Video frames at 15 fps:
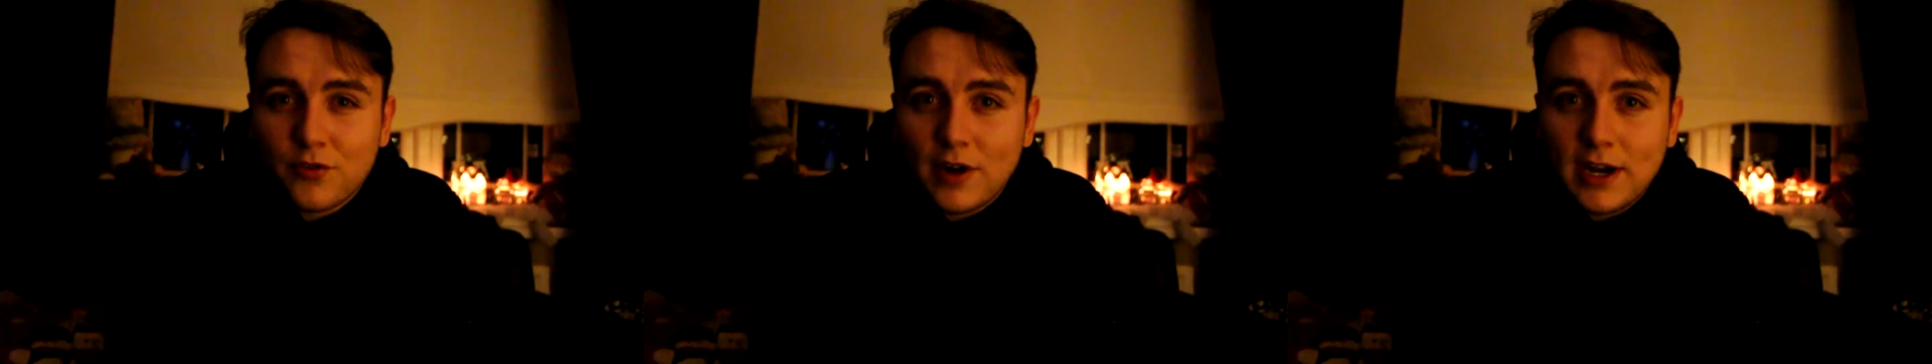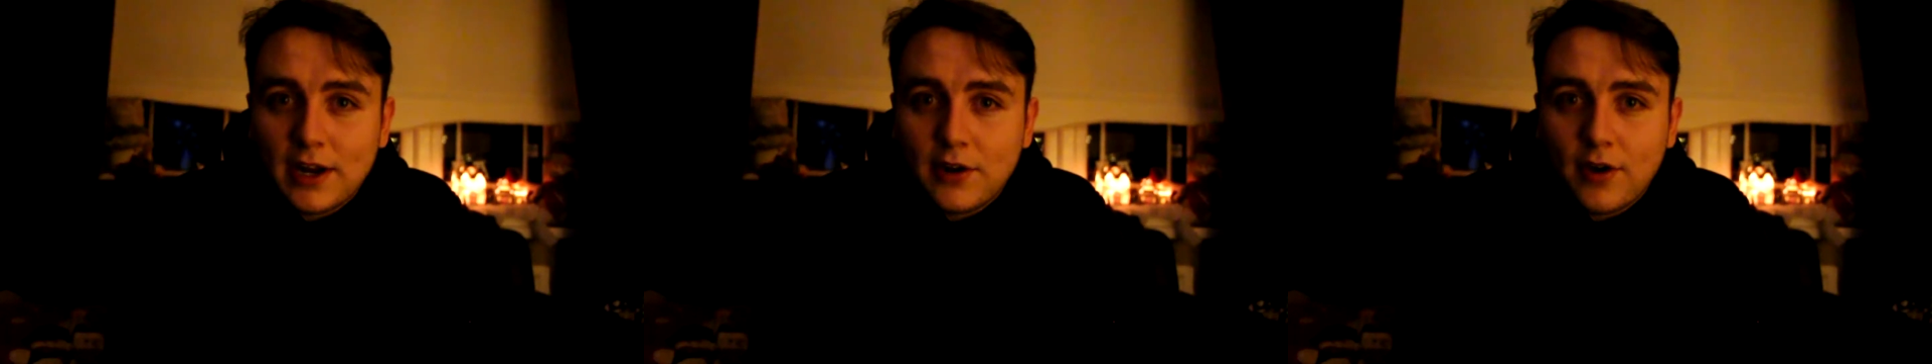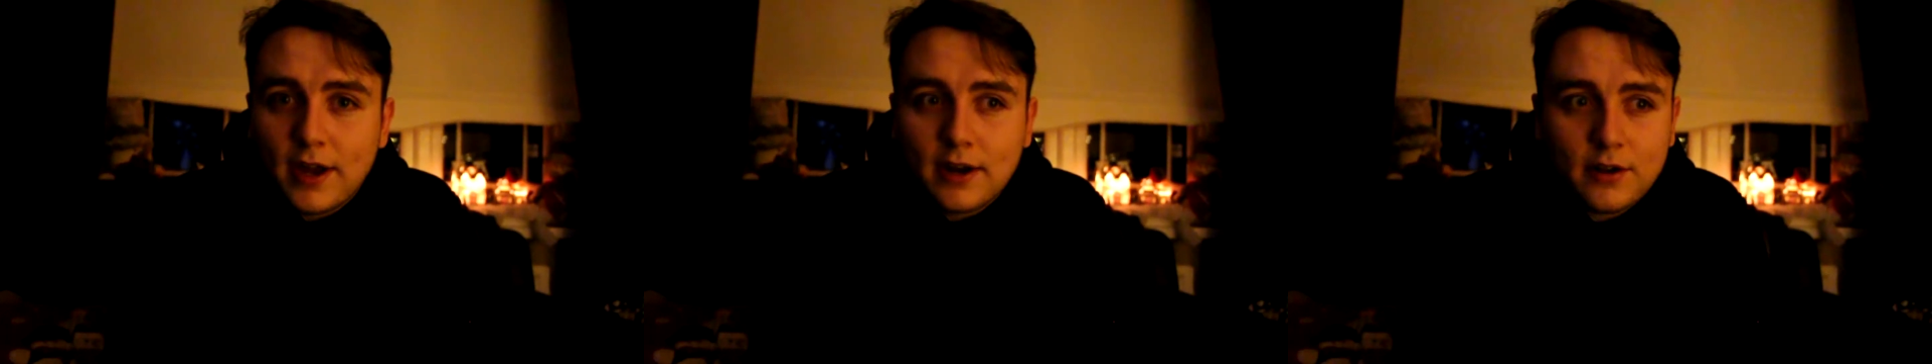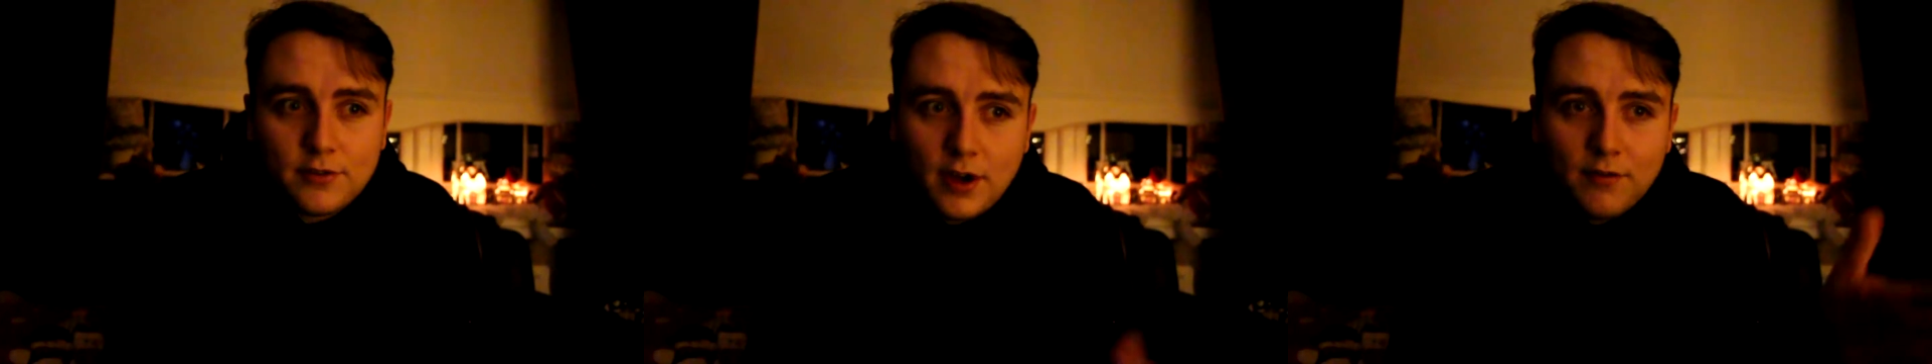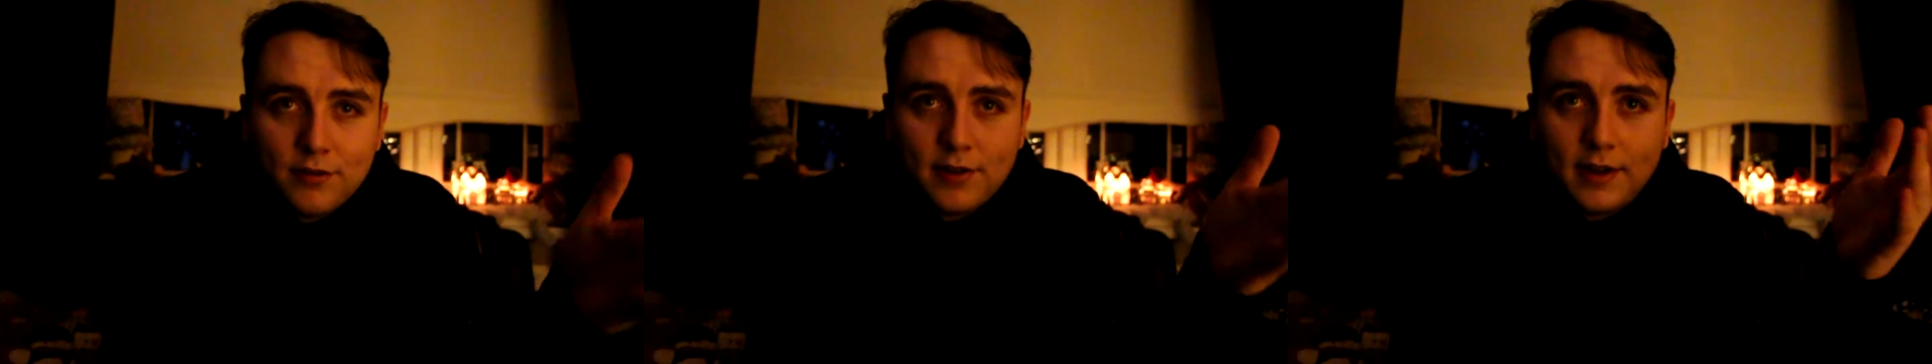really annoying, because
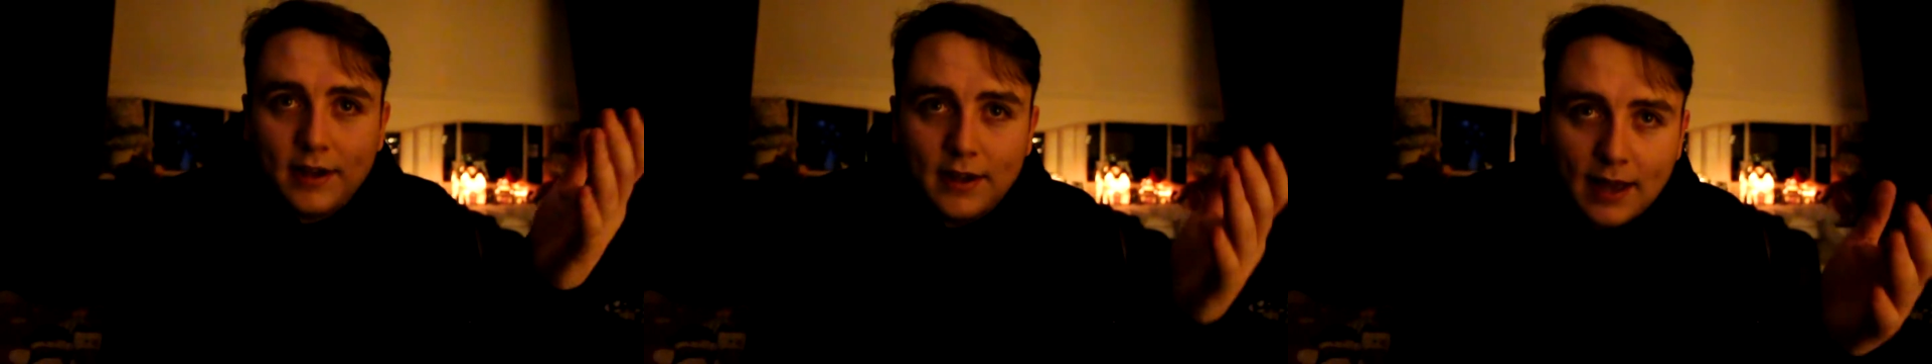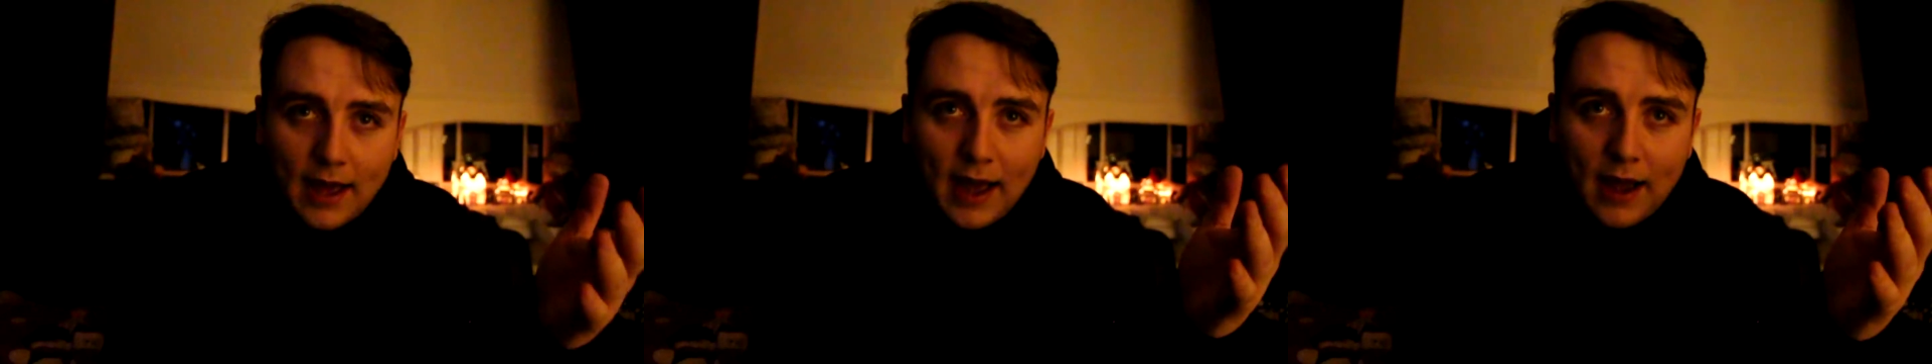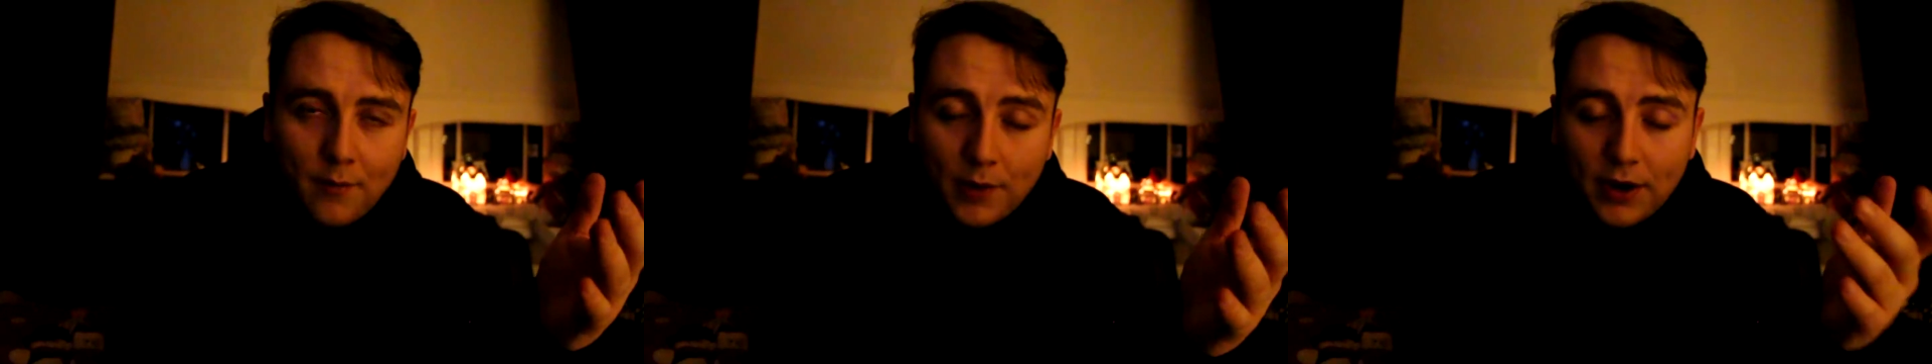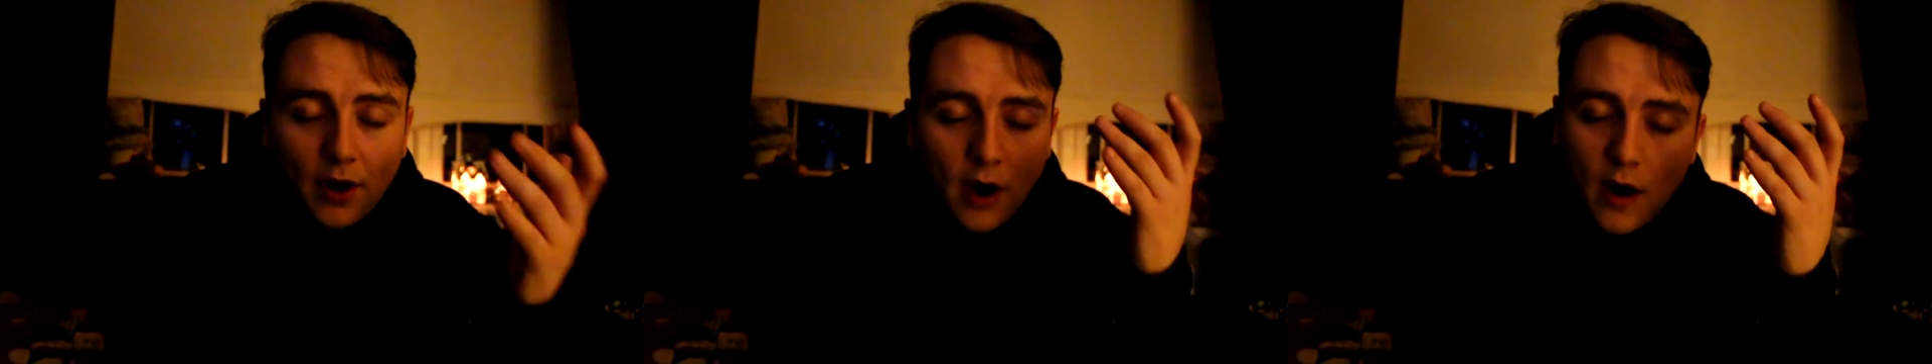obviously, well, not